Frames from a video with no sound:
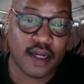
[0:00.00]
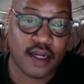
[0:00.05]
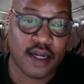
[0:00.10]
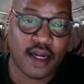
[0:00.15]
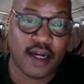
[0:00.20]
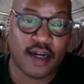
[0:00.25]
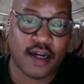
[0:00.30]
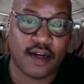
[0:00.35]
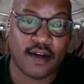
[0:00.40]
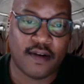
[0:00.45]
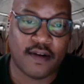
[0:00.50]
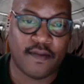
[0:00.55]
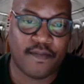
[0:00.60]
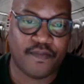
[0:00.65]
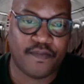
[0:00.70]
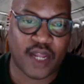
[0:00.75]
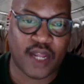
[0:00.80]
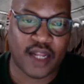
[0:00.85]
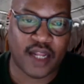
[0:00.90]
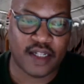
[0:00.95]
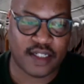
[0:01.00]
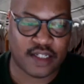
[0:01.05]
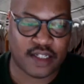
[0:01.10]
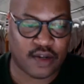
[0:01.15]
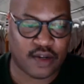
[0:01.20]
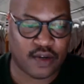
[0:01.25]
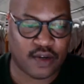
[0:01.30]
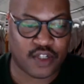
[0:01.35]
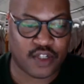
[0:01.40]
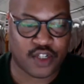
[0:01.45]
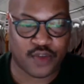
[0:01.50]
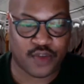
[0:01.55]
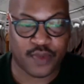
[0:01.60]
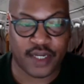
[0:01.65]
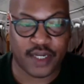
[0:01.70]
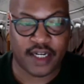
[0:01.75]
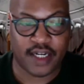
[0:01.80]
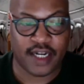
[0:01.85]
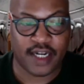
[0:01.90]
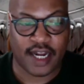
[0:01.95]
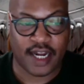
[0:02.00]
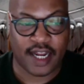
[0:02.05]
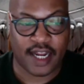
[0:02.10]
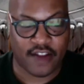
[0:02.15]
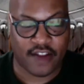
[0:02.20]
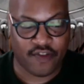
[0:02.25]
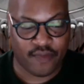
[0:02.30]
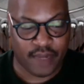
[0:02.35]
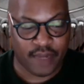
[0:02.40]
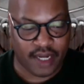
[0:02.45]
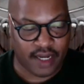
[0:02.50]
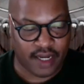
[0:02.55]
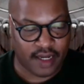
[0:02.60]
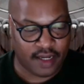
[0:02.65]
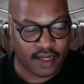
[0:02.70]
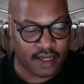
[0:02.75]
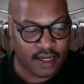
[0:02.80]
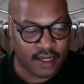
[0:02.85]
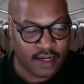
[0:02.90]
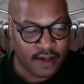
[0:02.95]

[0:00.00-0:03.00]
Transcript: Um, and so Sharita and I have been,